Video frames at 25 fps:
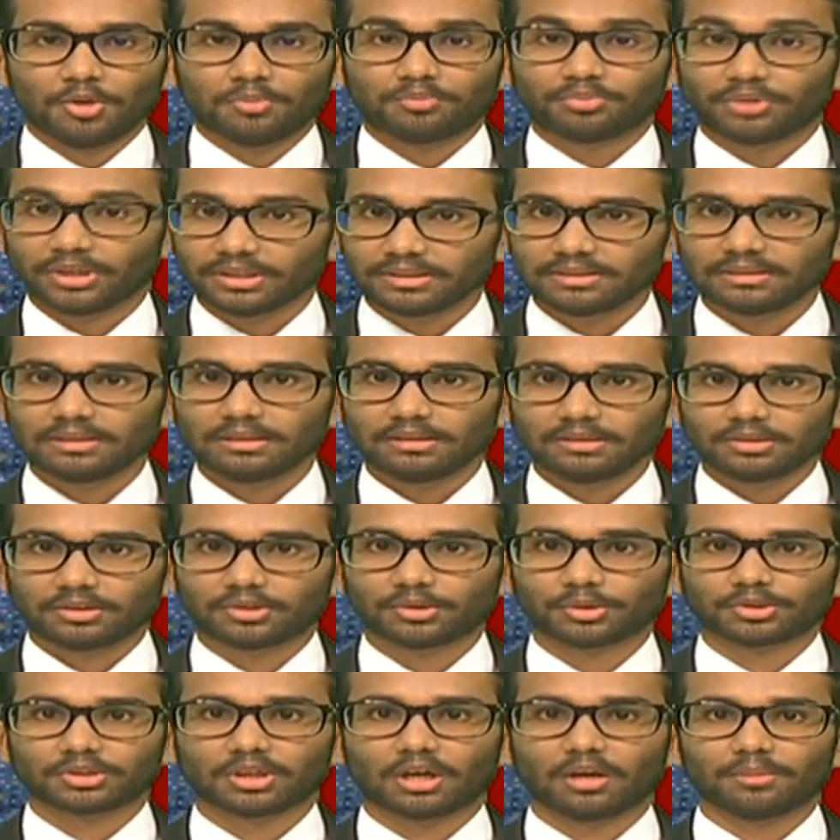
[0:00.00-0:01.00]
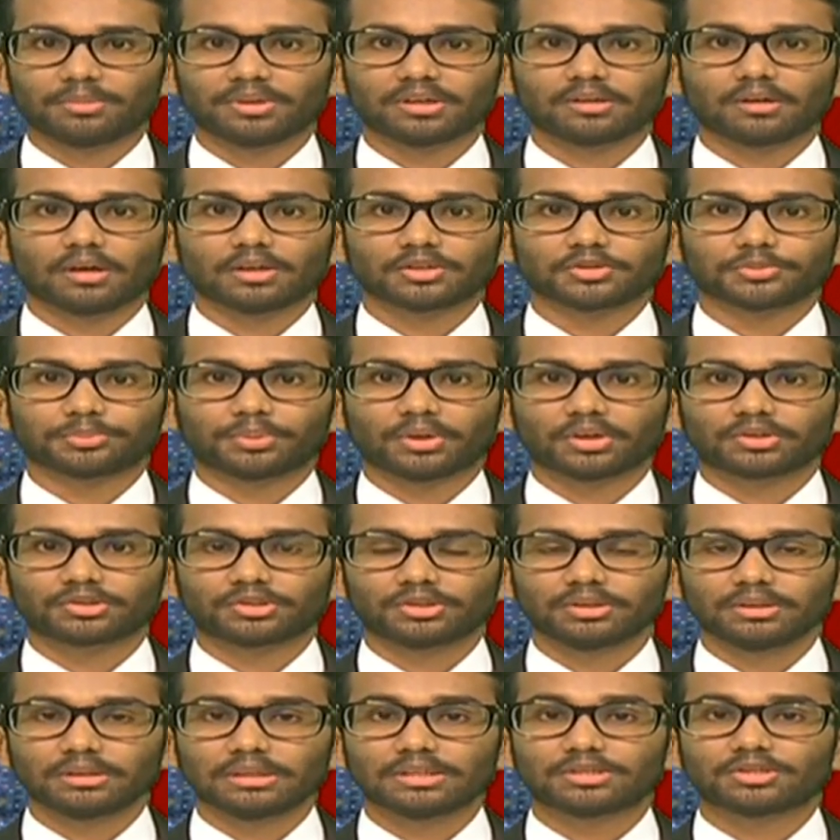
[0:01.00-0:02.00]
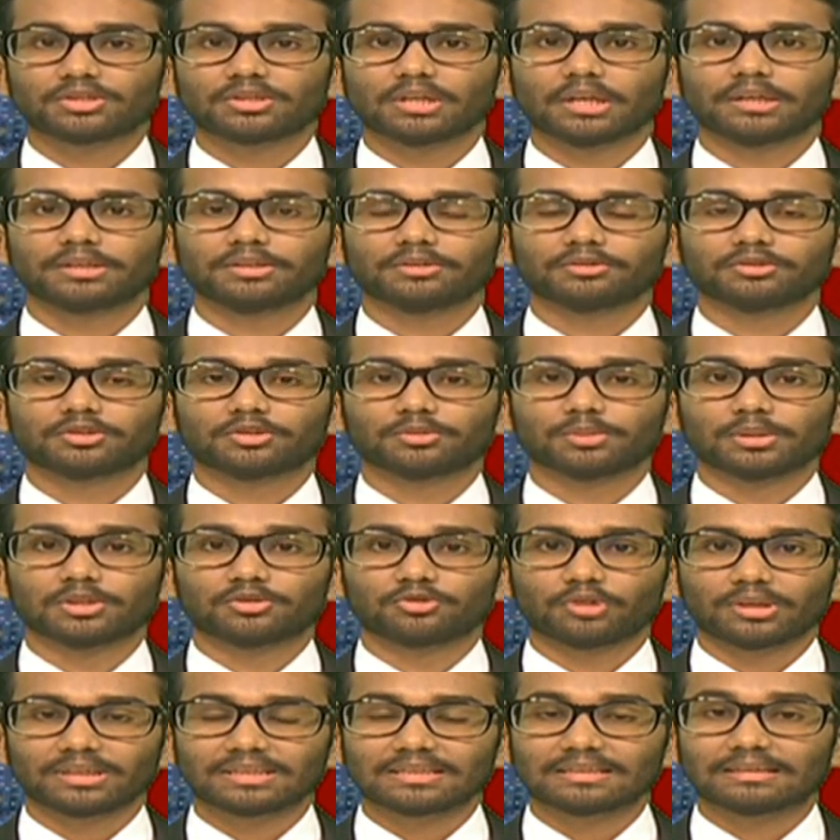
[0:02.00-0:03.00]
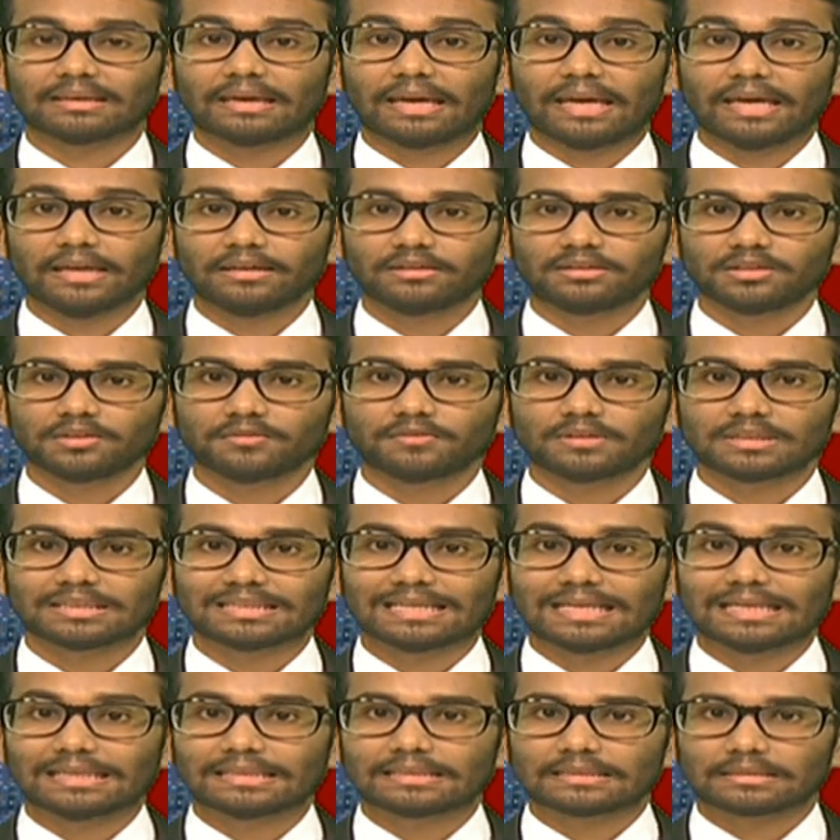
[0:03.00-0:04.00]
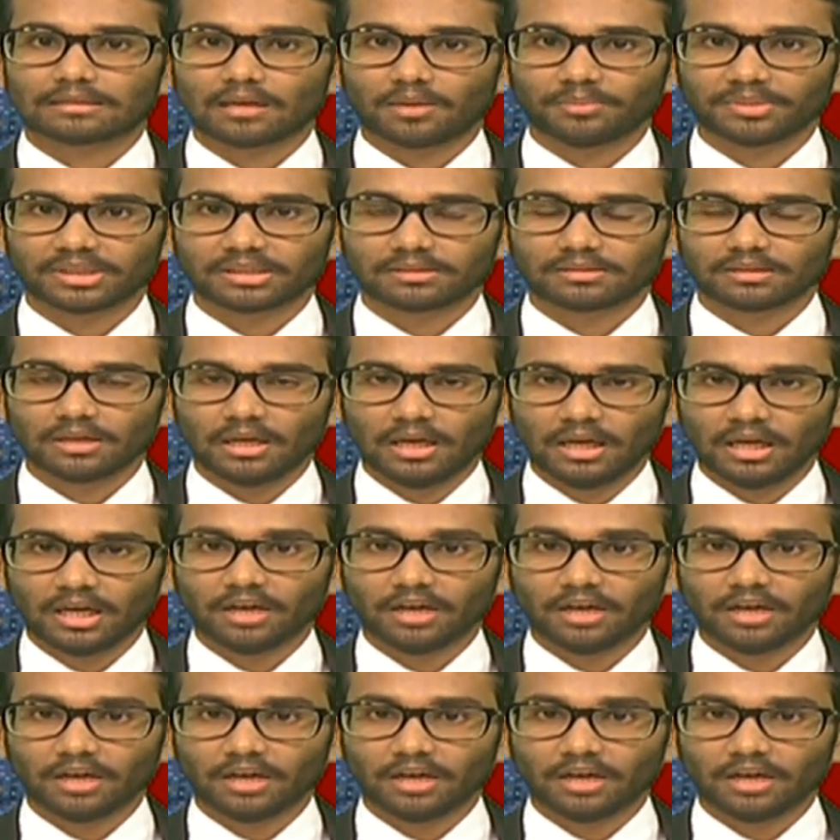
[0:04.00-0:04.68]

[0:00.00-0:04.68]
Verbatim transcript: President Gotabaya Rajapaksa is scheduled to address the Heads of State Summit